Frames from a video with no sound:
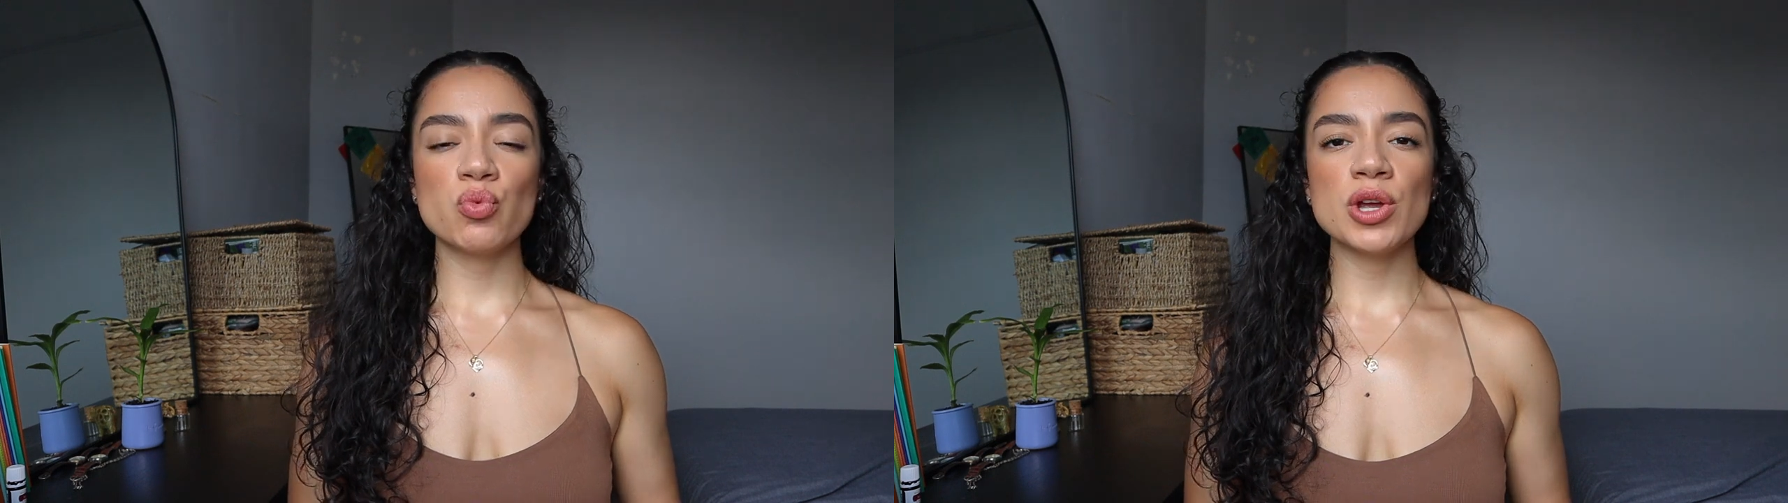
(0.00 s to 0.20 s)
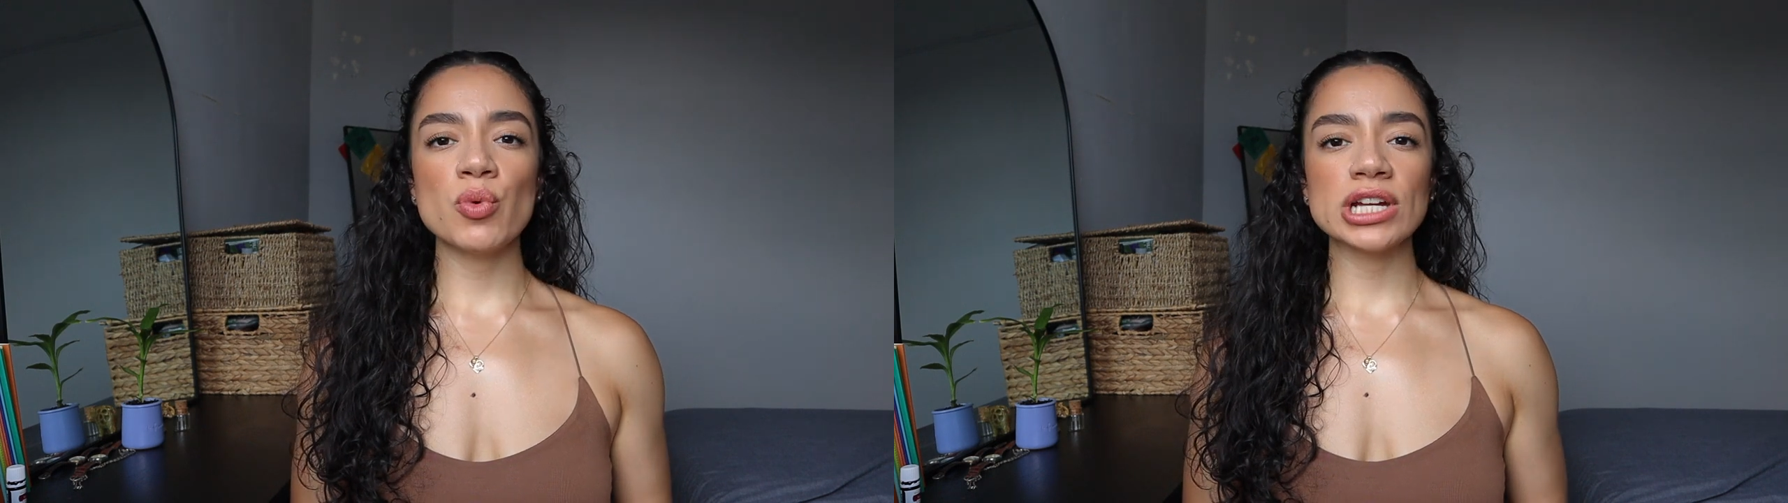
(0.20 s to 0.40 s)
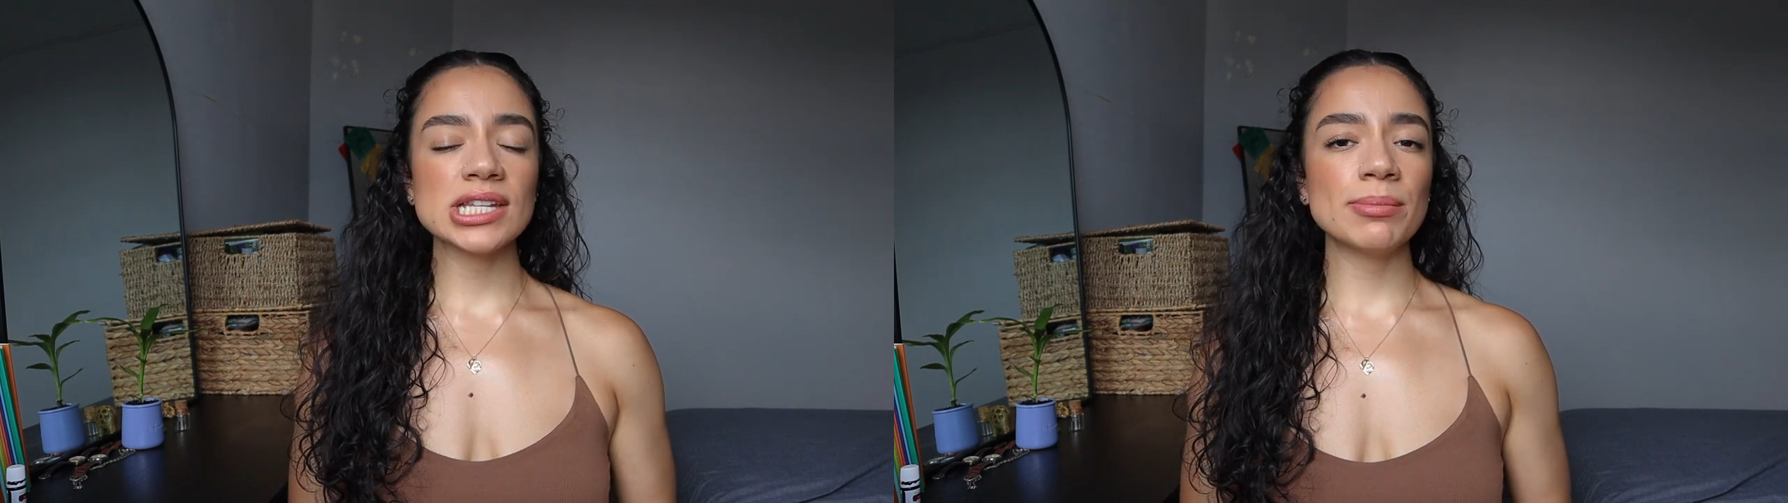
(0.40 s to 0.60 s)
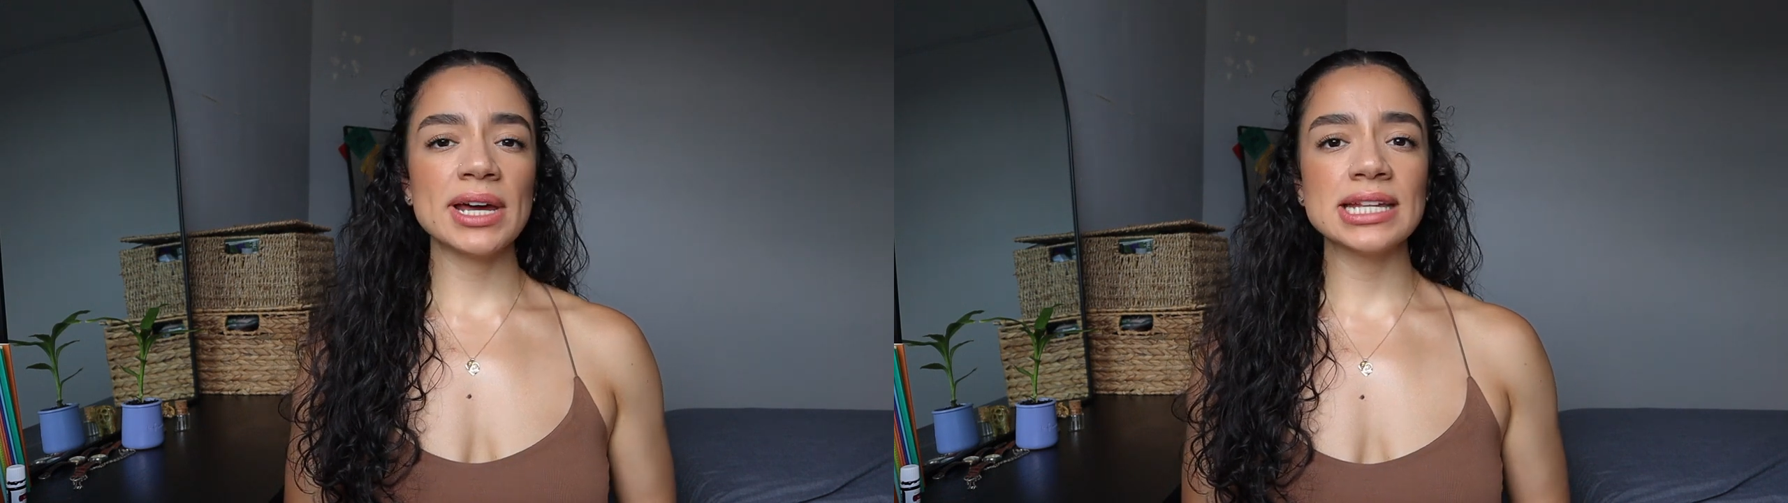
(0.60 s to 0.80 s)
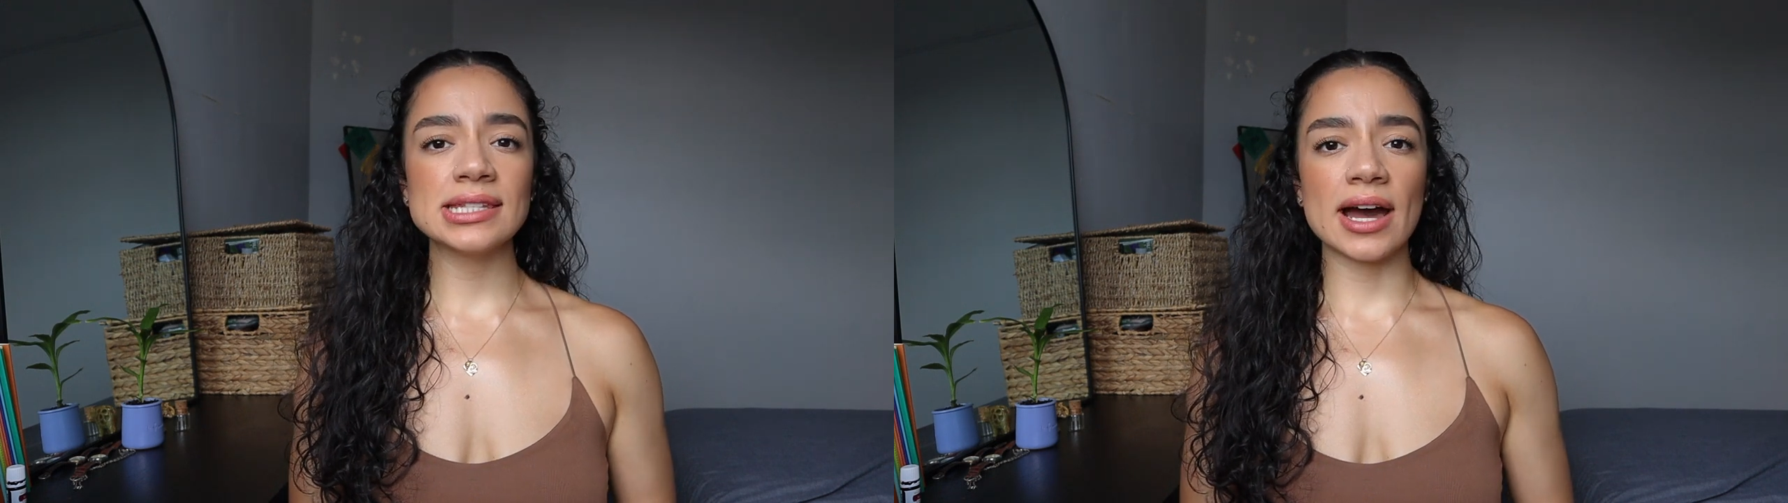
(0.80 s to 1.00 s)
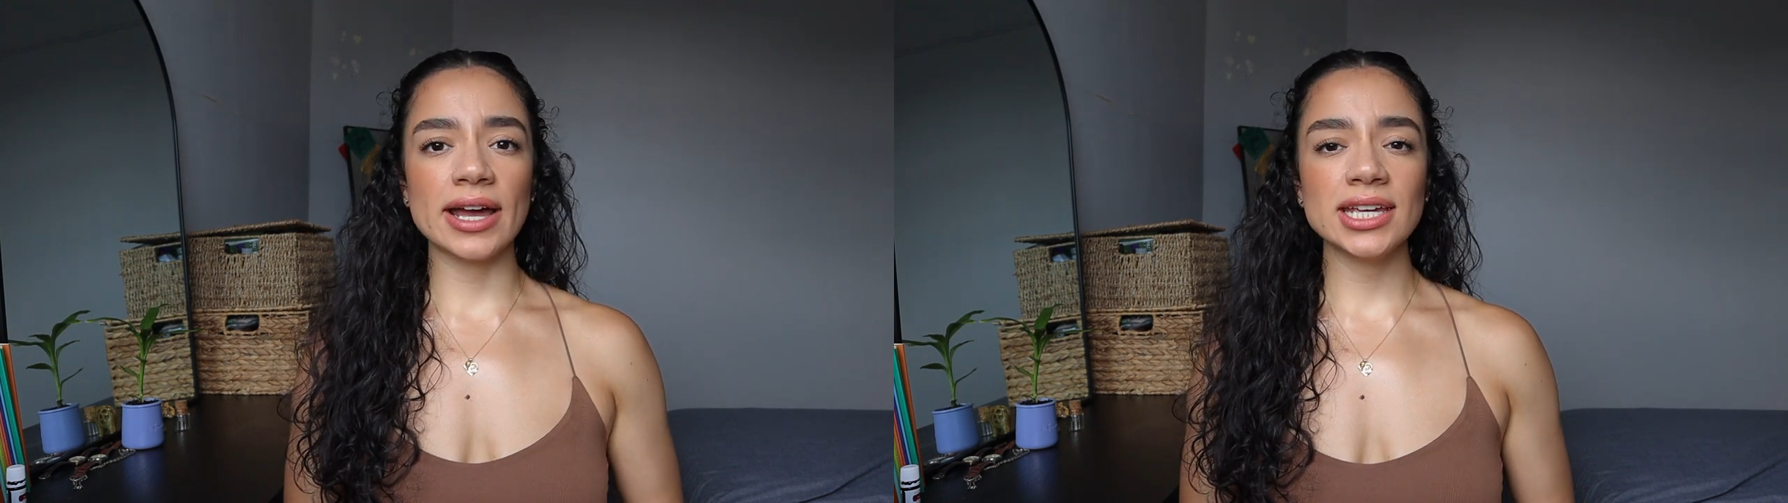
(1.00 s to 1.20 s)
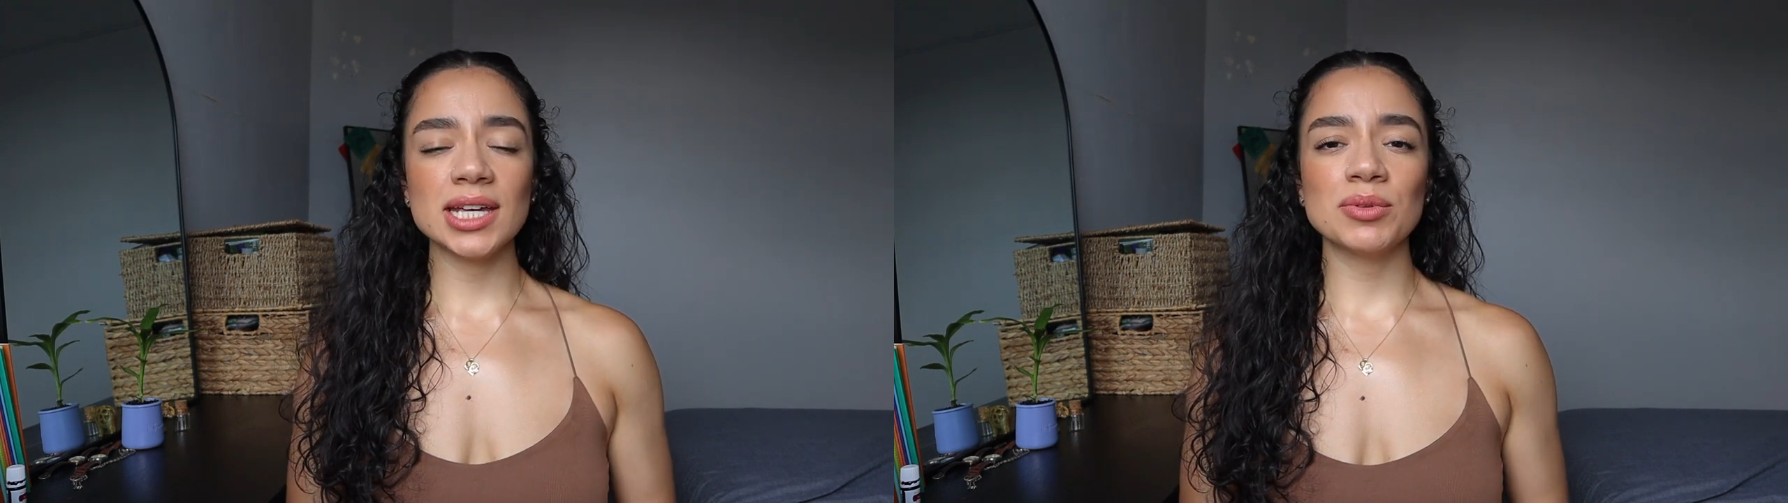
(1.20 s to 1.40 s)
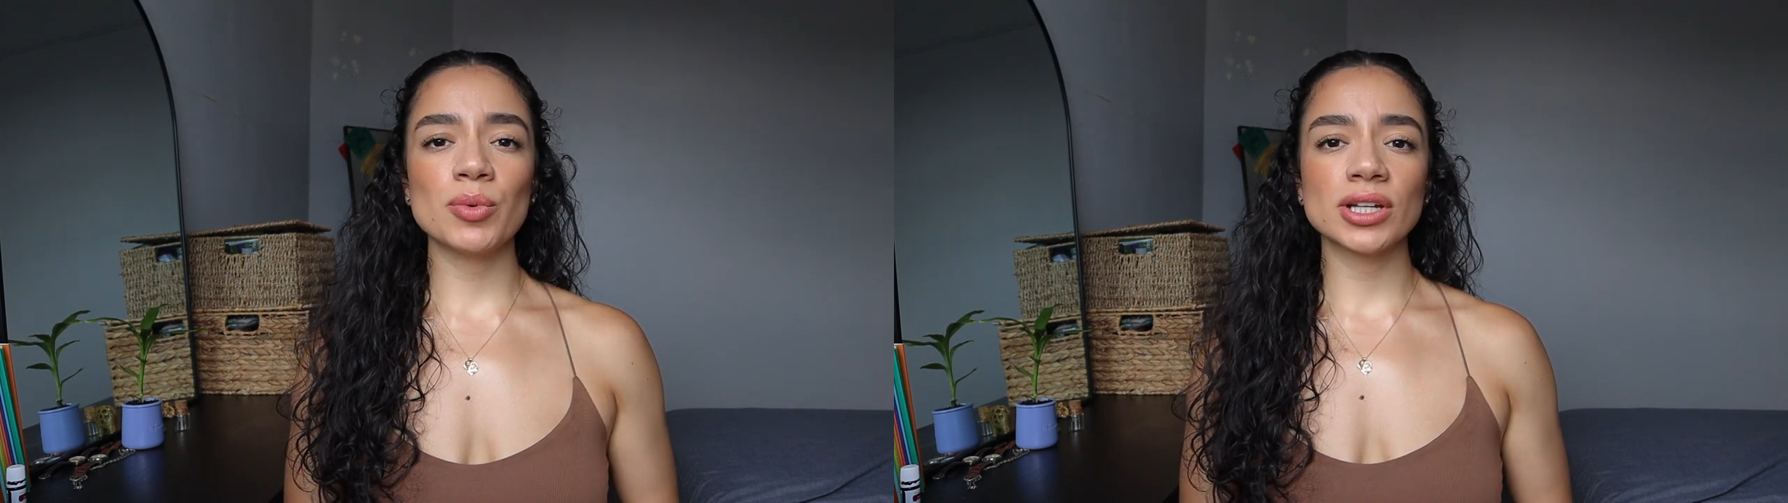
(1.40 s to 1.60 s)
We worked on my diet
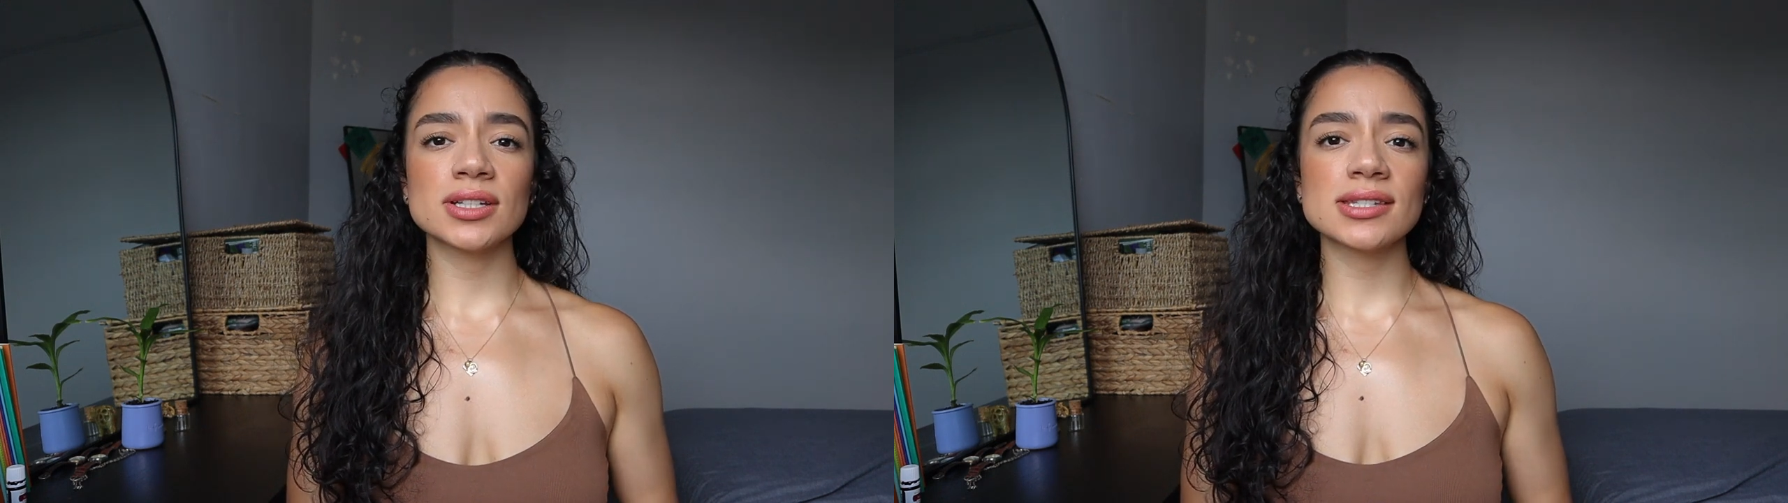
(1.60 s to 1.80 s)
and we worked